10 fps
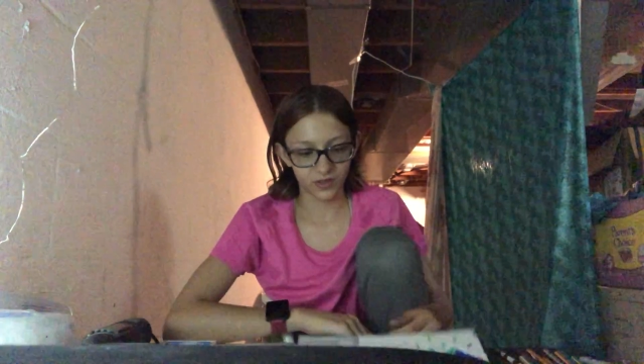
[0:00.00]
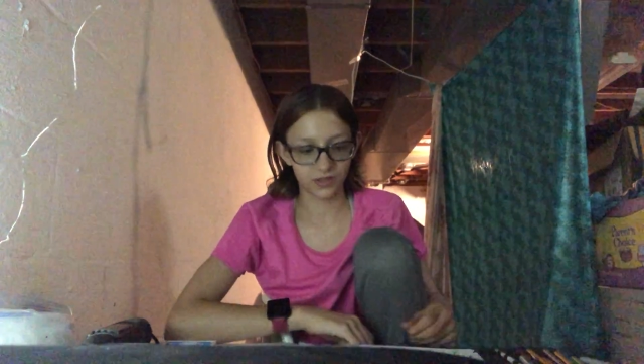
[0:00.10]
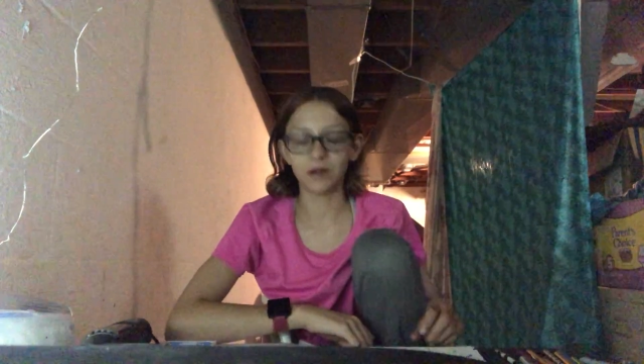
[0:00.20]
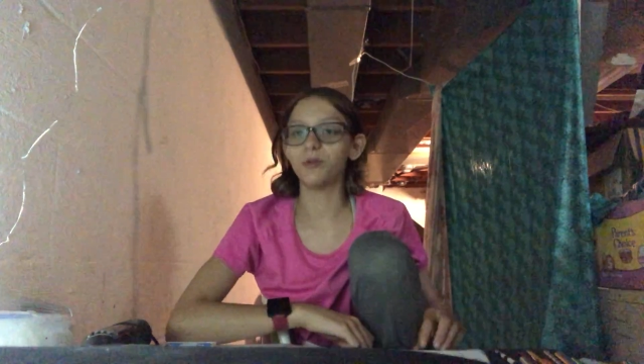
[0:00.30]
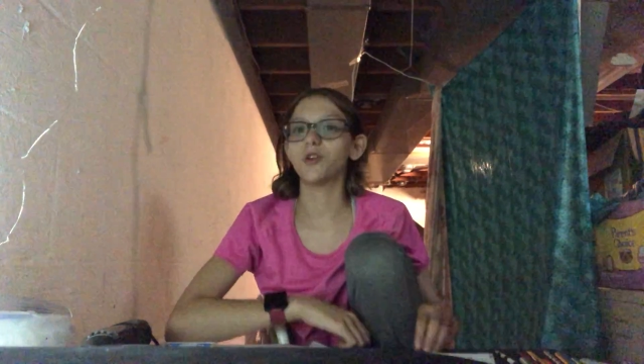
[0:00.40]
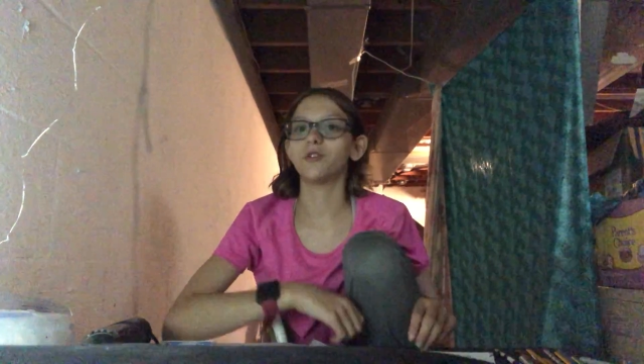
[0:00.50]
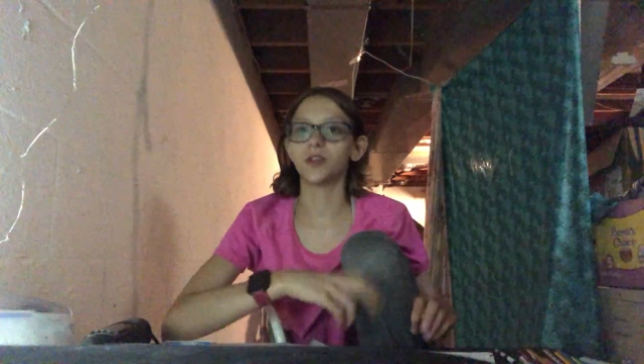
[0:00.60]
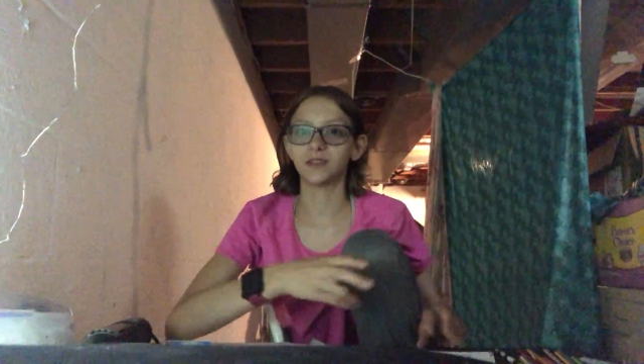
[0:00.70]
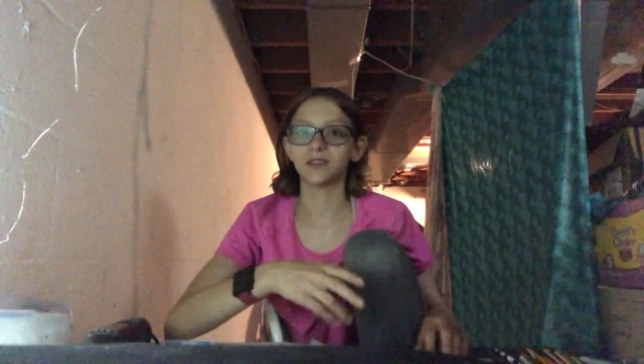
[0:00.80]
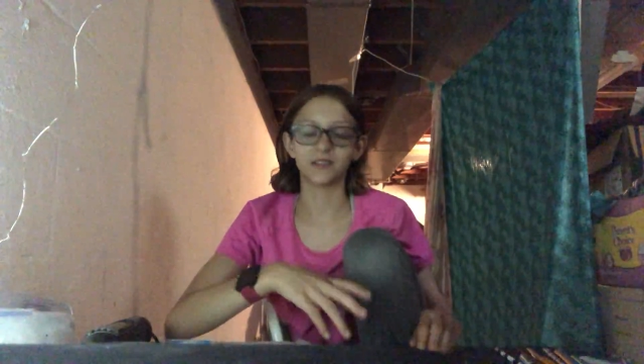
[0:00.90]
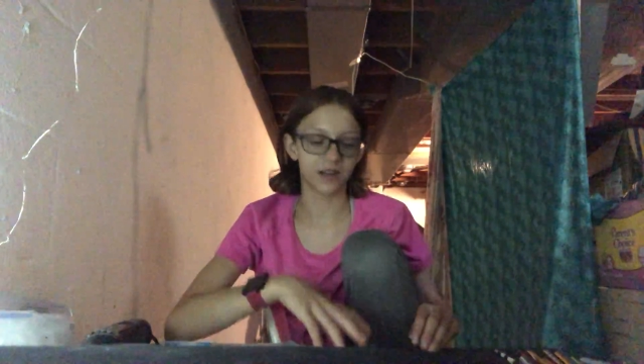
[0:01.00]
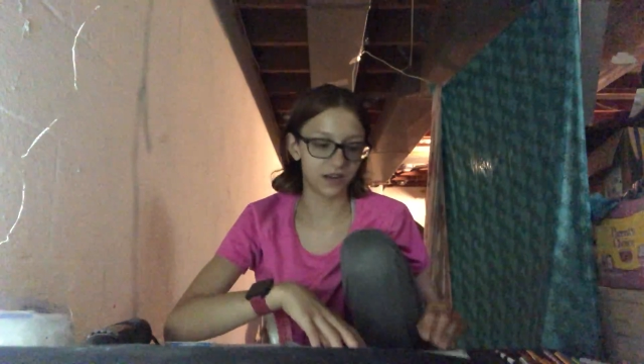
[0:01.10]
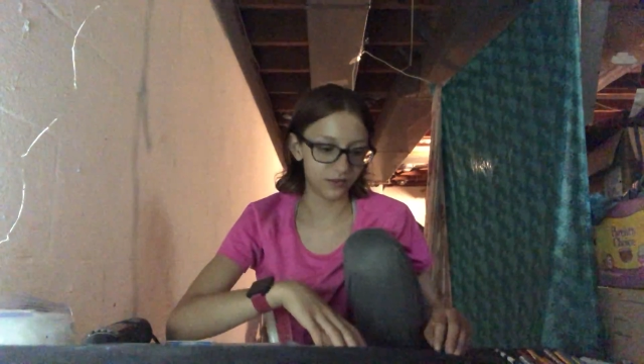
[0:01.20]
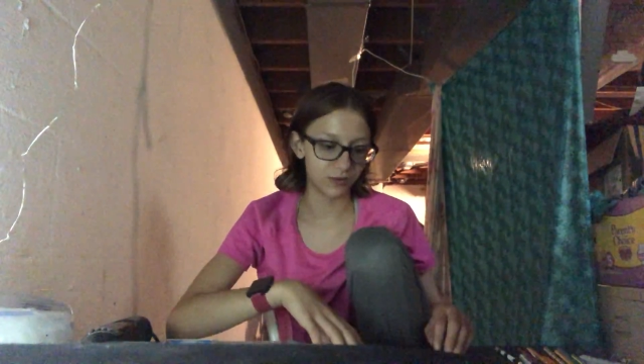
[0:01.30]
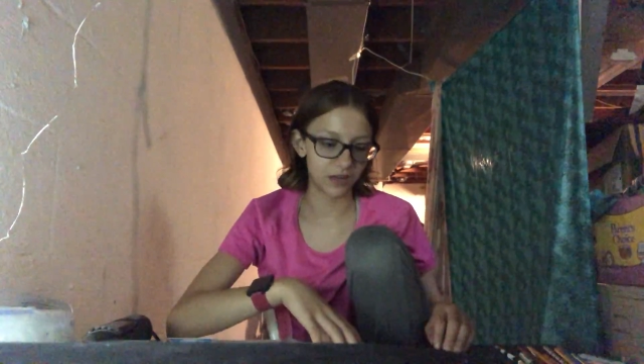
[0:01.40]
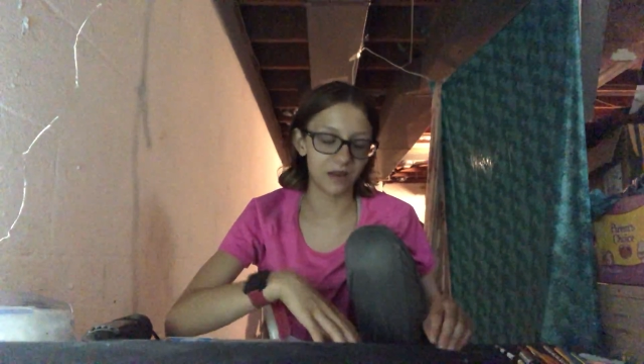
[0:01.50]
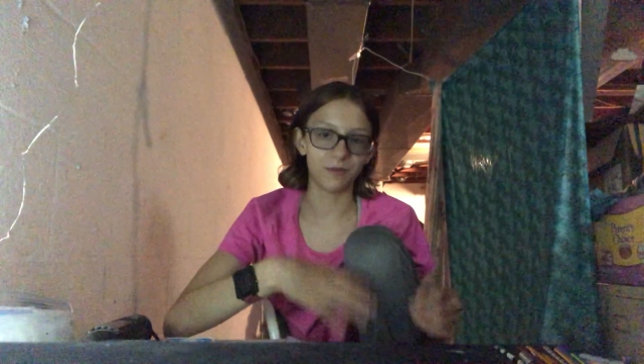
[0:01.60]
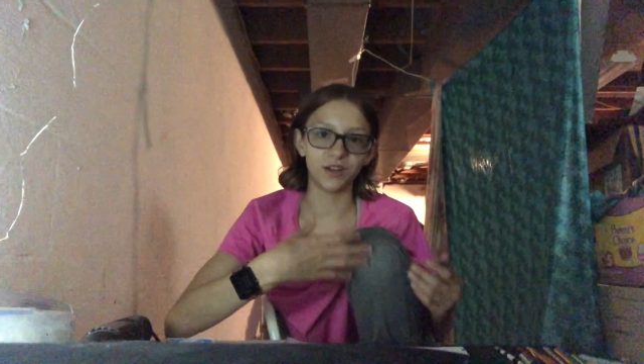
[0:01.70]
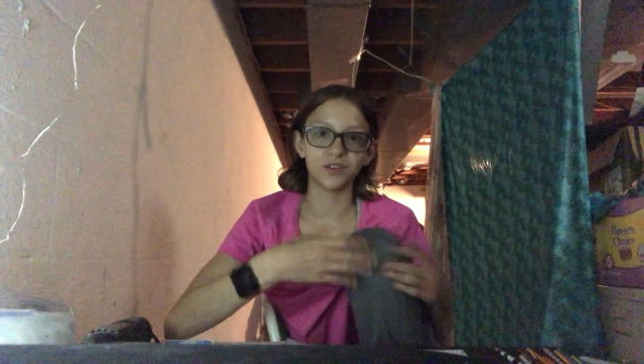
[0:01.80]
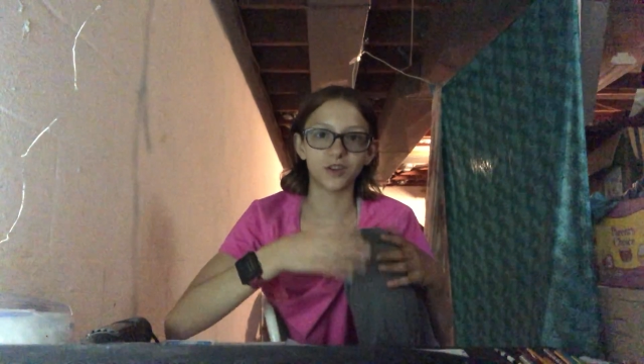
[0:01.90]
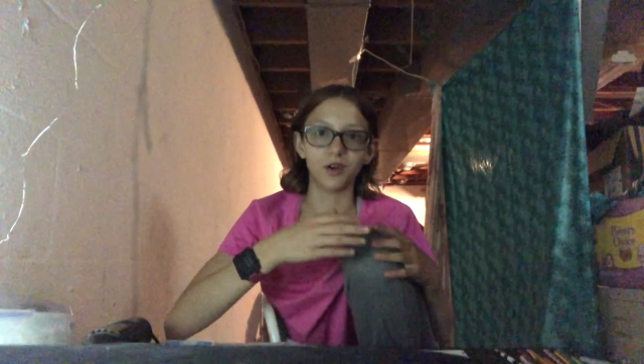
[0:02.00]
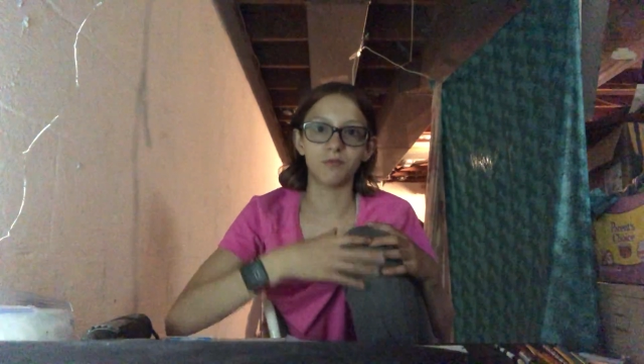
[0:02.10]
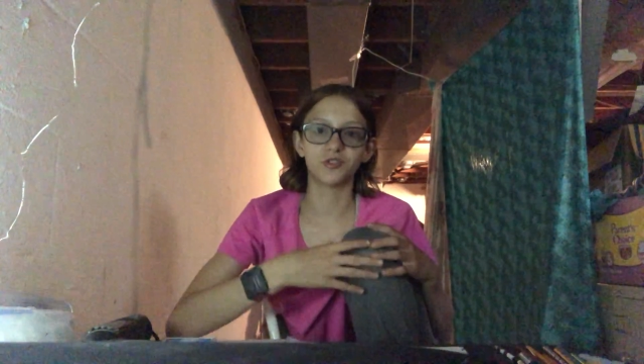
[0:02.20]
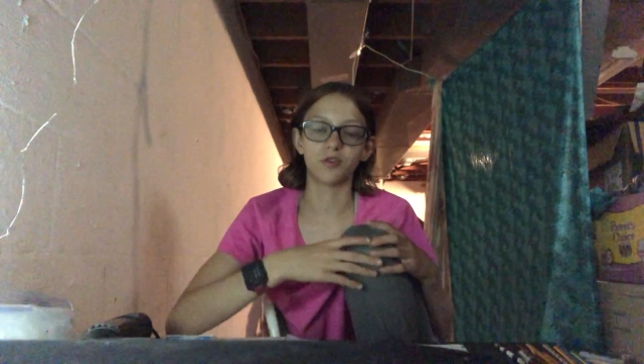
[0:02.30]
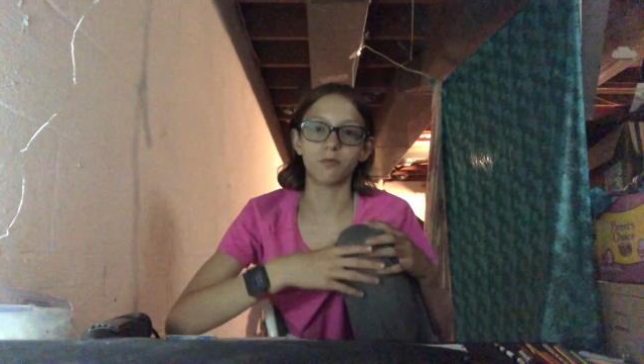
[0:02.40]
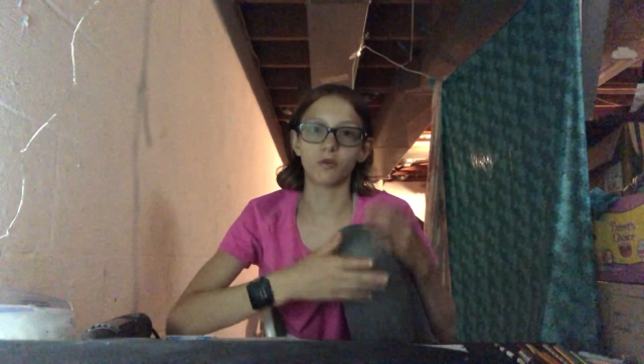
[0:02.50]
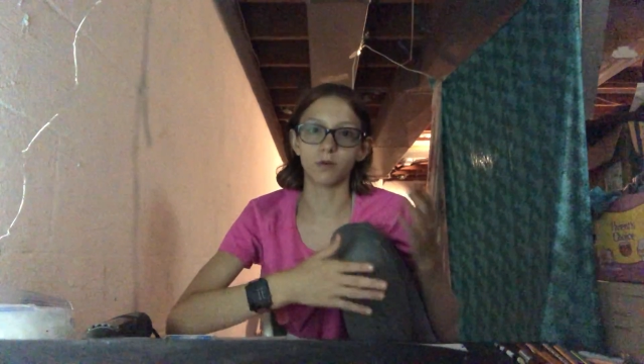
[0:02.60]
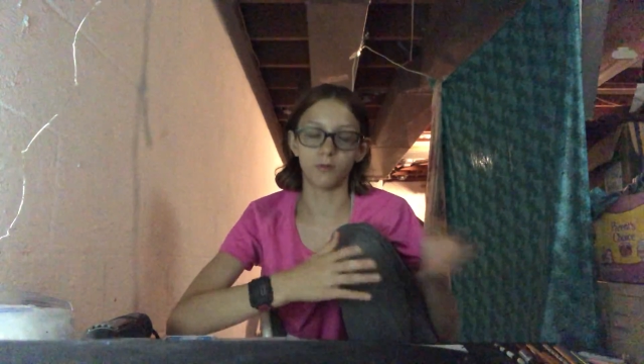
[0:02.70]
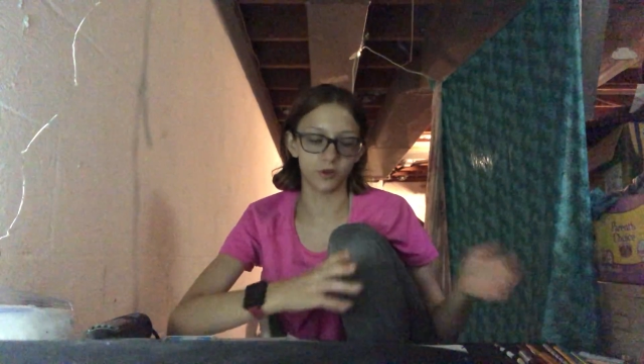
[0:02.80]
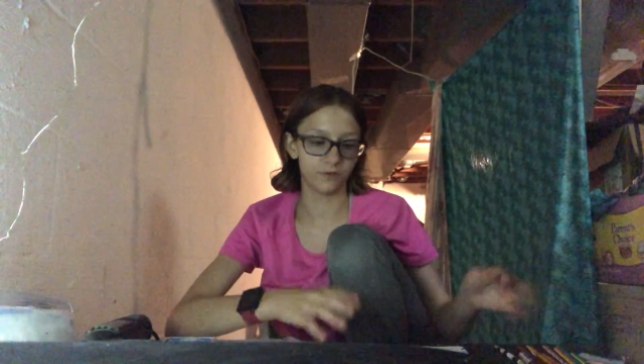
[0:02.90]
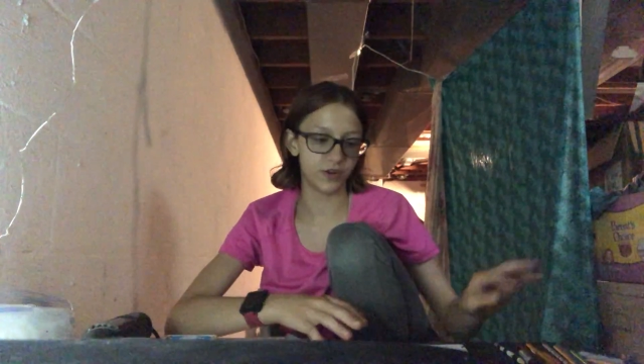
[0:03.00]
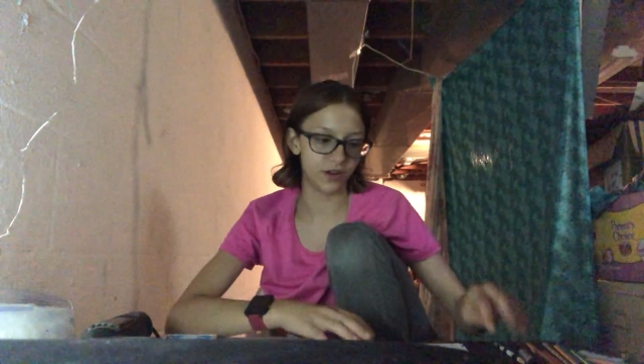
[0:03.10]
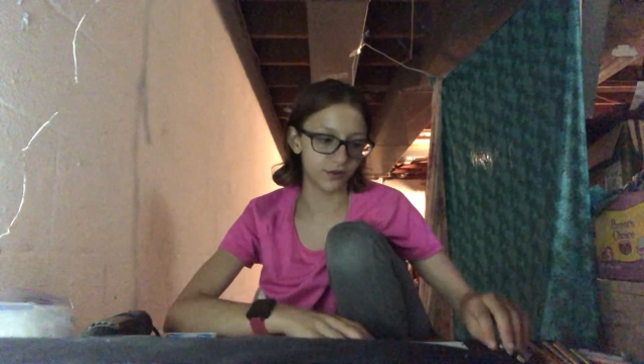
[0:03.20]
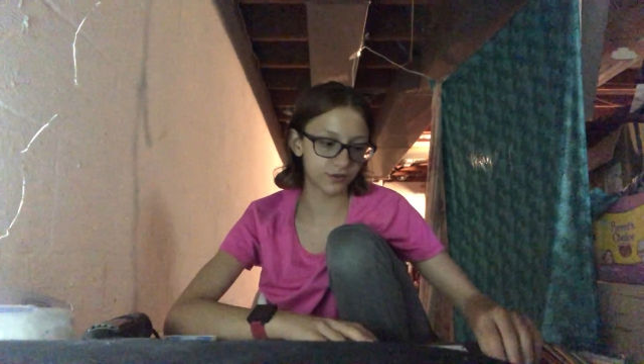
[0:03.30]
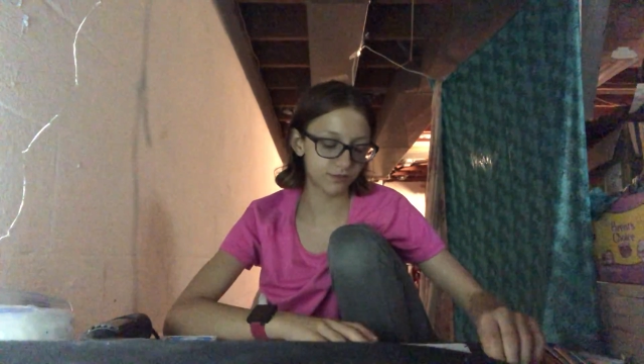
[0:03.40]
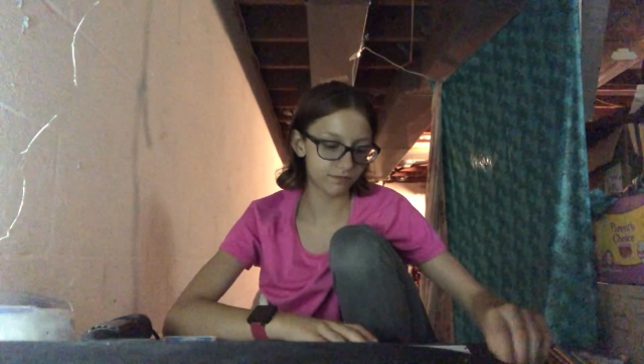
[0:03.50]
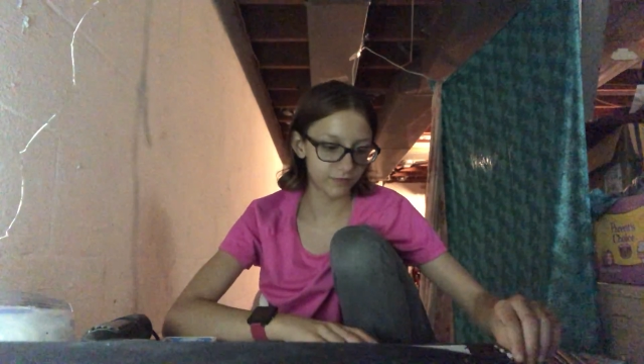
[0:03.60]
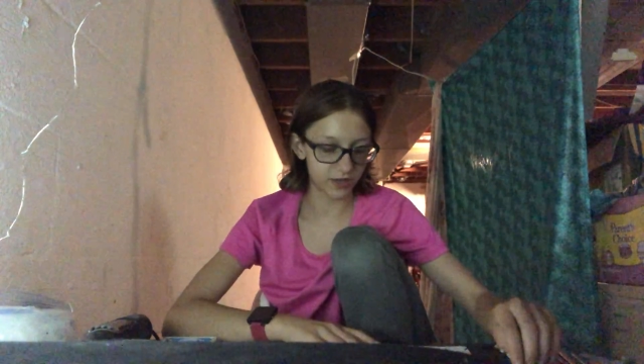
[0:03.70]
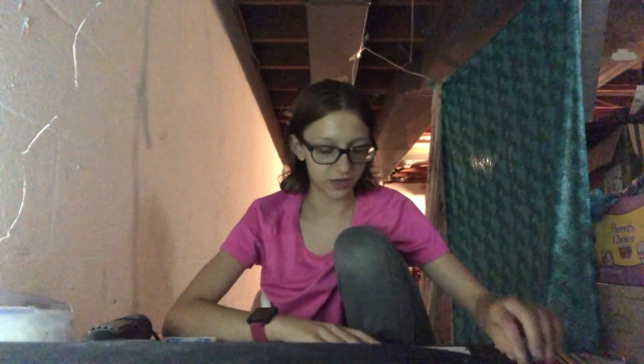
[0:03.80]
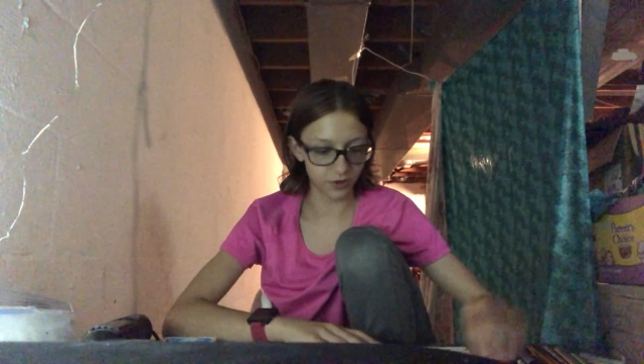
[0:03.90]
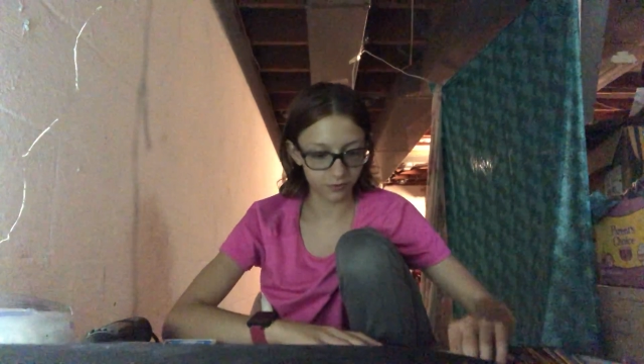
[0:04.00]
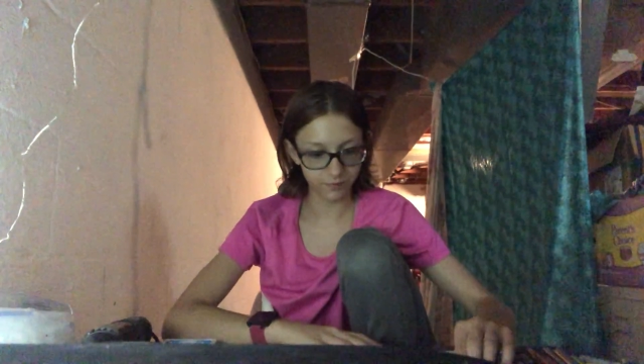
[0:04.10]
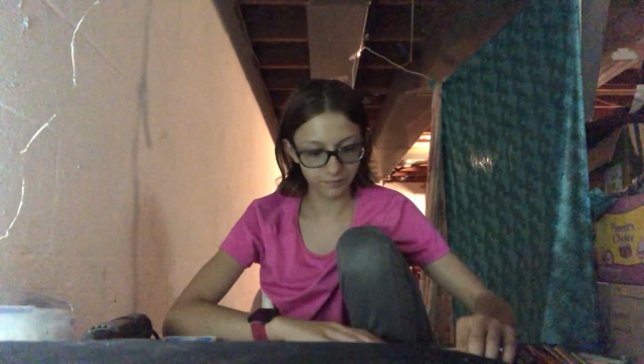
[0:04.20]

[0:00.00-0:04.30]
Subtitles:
So then I would know you like the design, and I might show it more and more in the videos that I do.